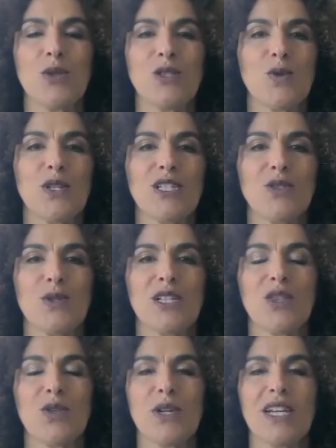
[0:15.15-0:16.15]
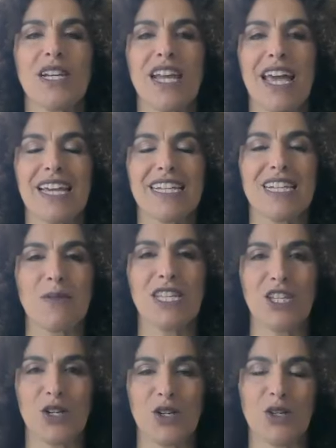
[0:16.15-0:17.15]
and 2023 academic
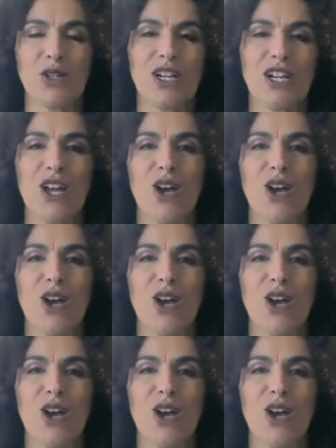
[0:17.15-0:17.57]
year,